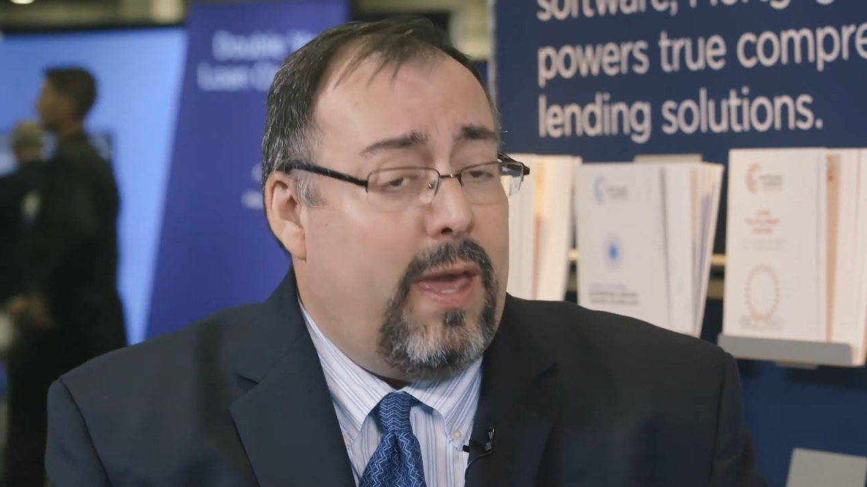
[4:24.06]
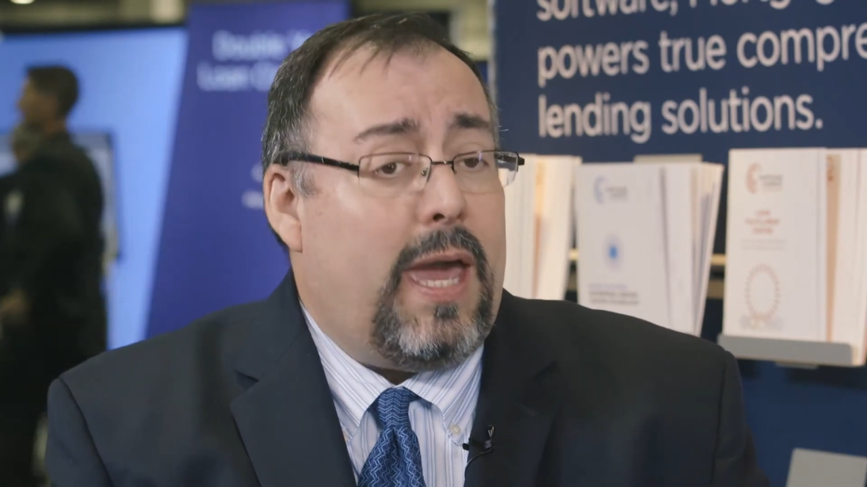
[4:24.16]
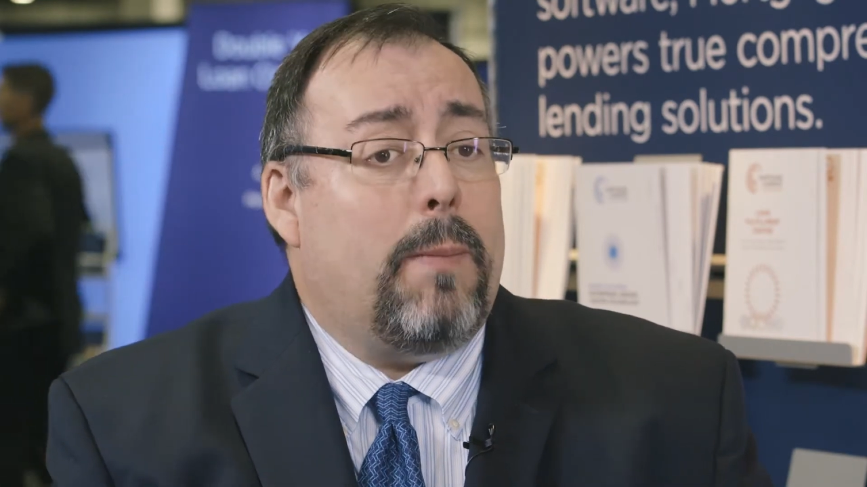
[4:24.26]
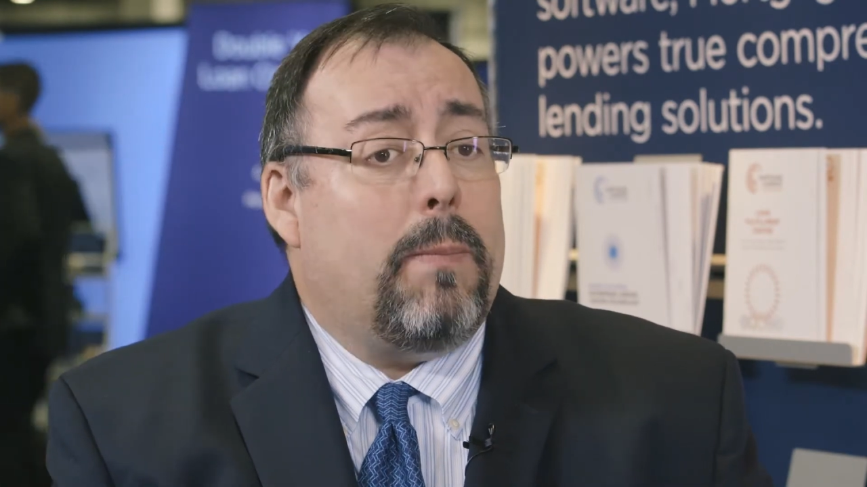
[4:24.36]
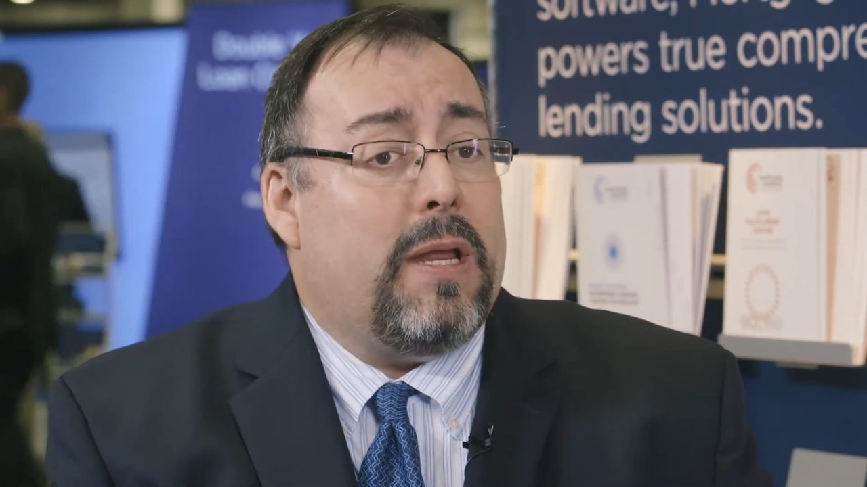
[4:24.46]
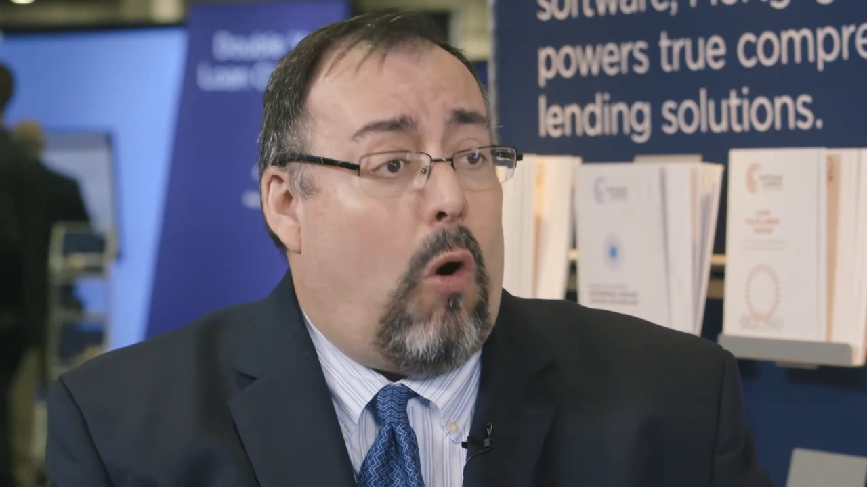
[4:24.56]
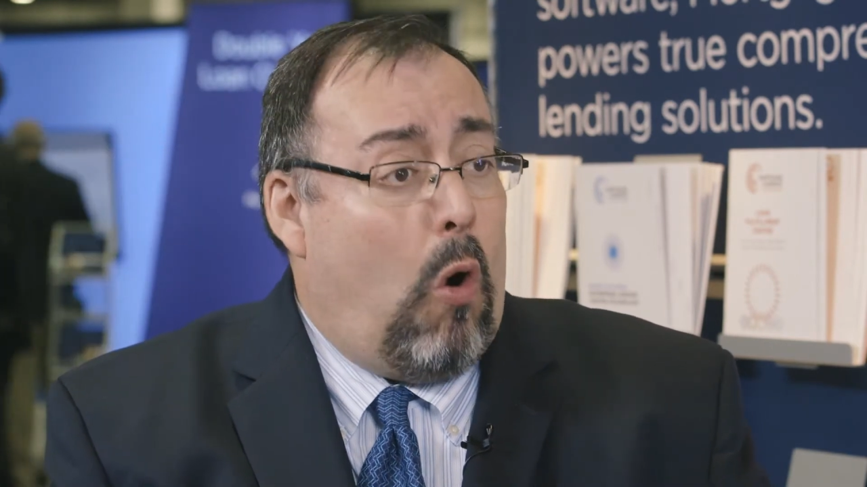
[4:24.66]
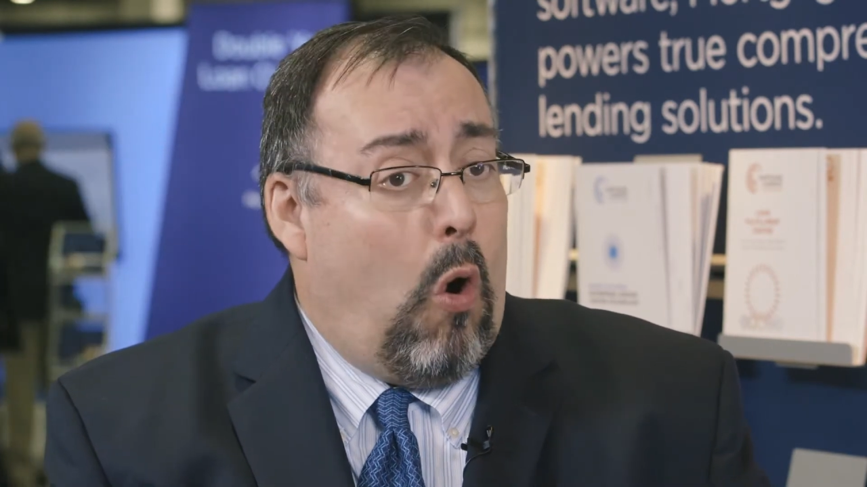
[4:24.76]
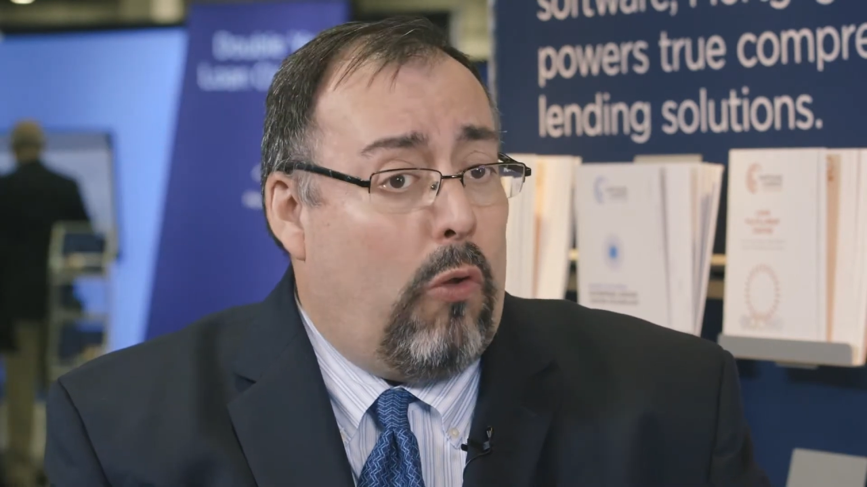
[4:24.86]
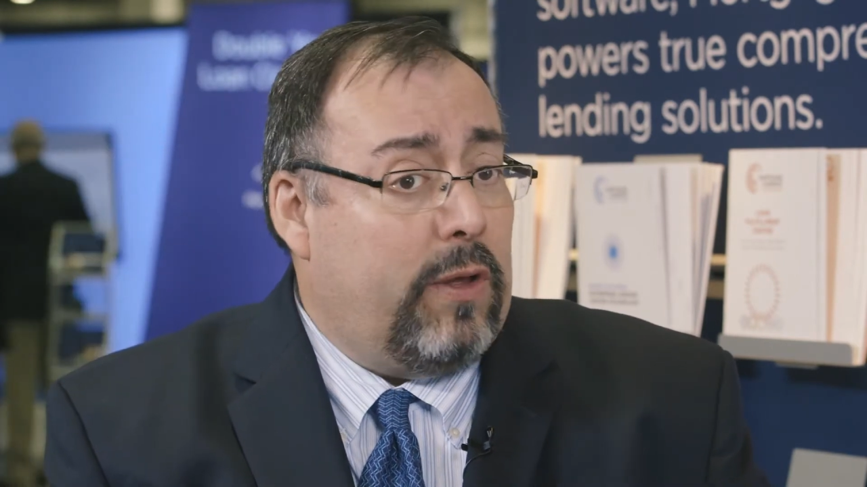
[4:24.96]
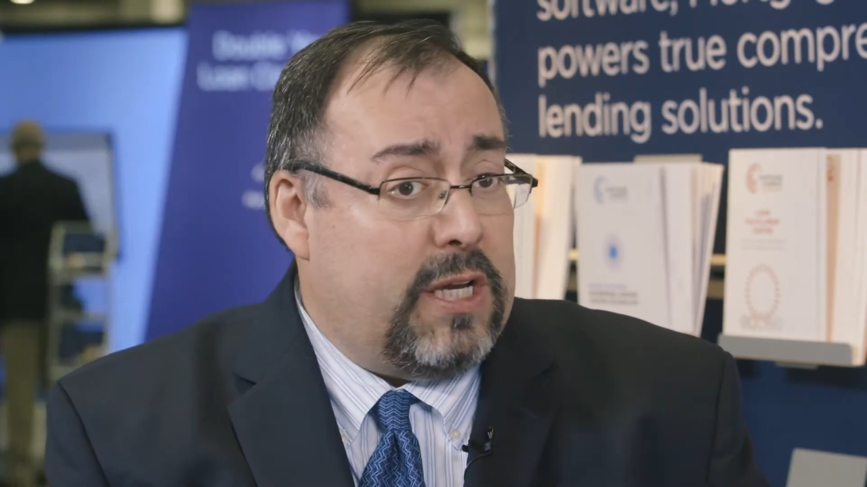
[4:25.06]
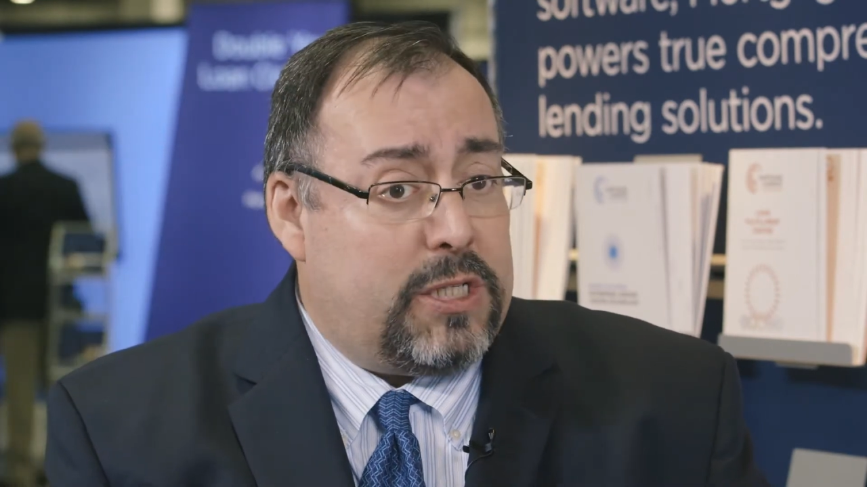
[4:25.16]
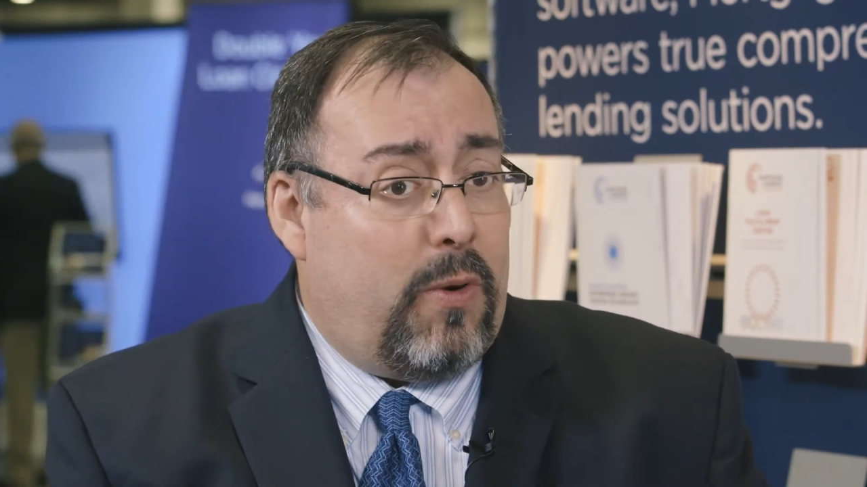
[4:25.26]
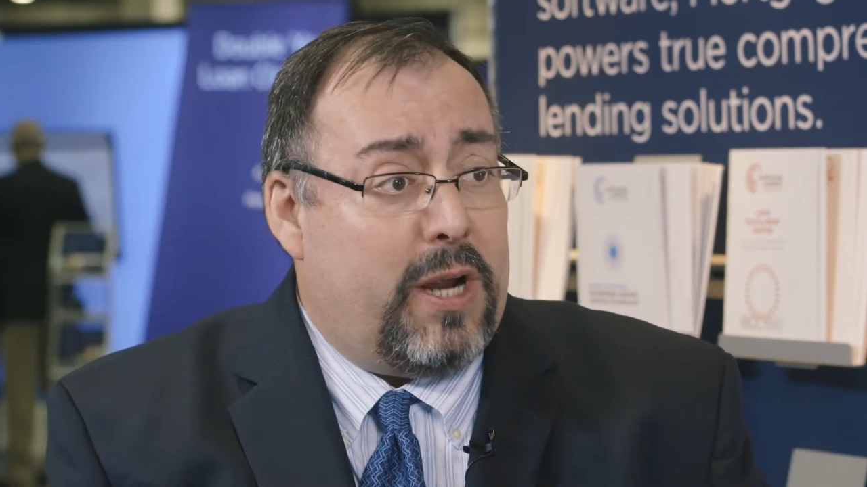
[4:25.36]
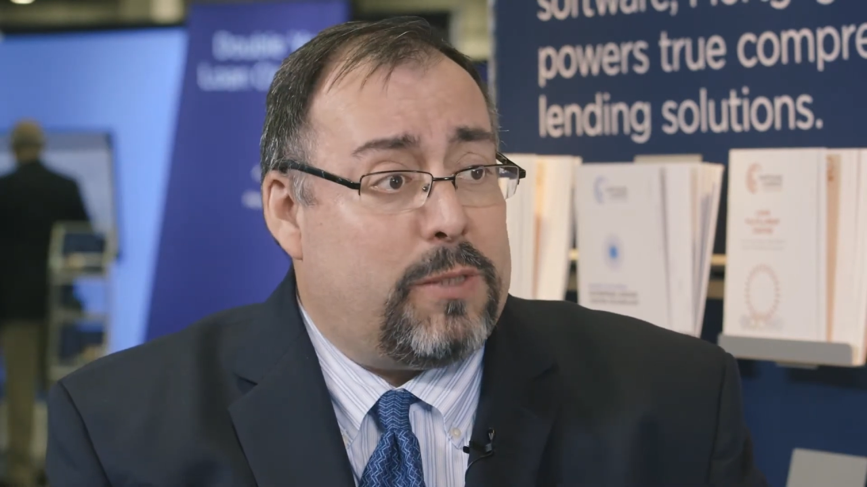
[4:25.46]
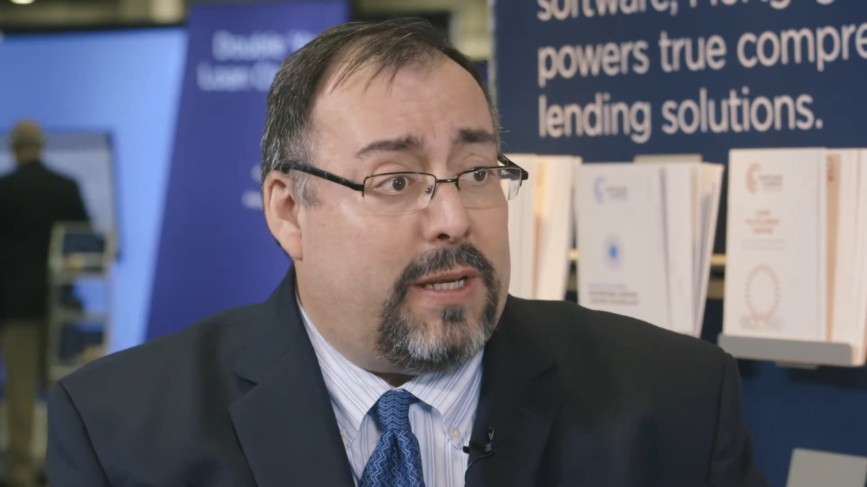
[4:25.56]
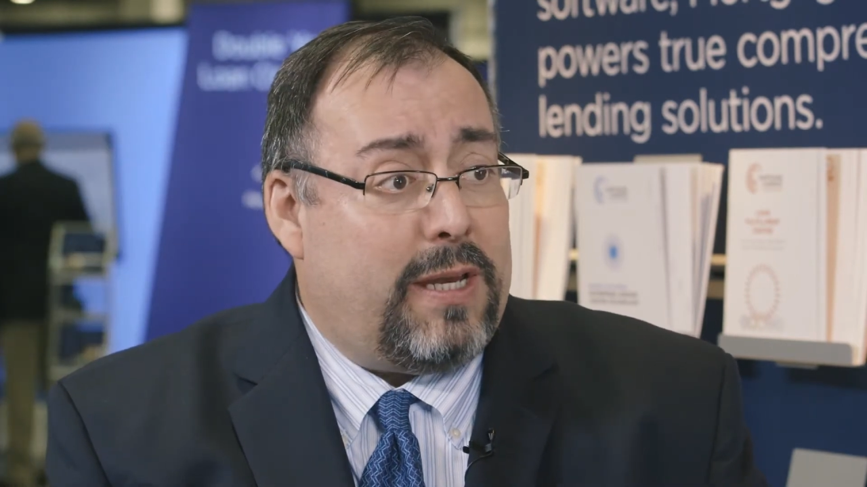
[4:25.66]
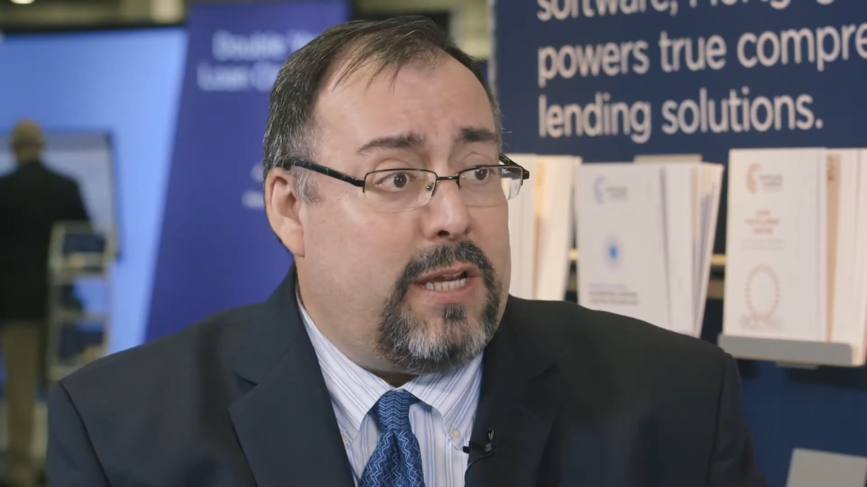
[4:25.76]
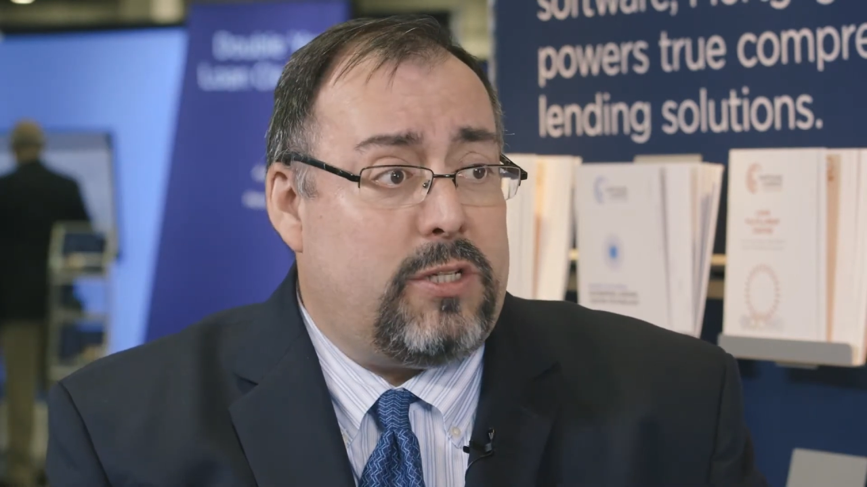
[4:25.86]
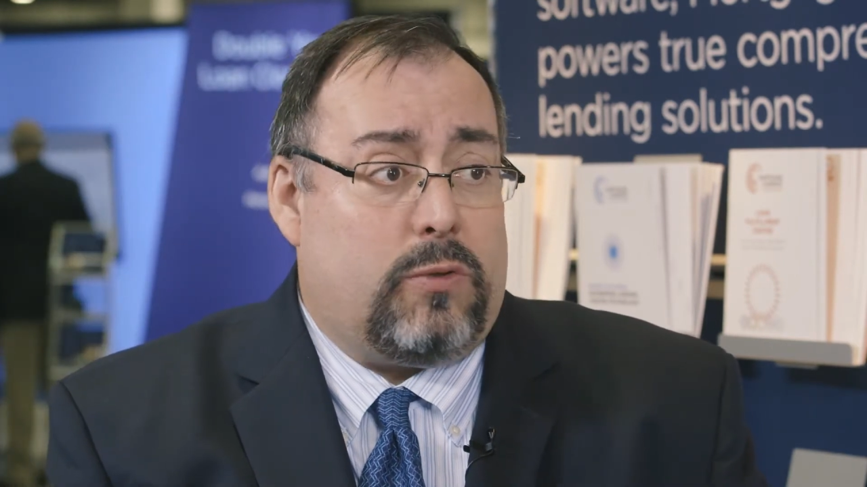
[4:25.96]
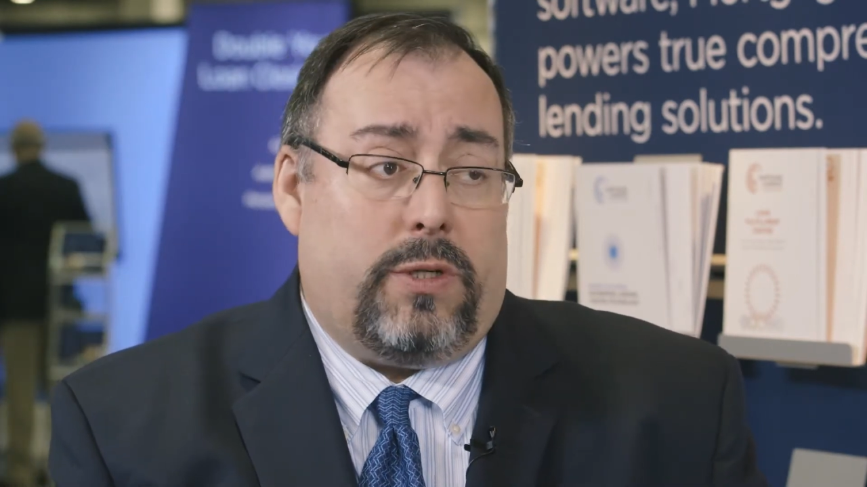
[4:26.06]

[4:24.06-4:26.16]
and meet all the customer expectations,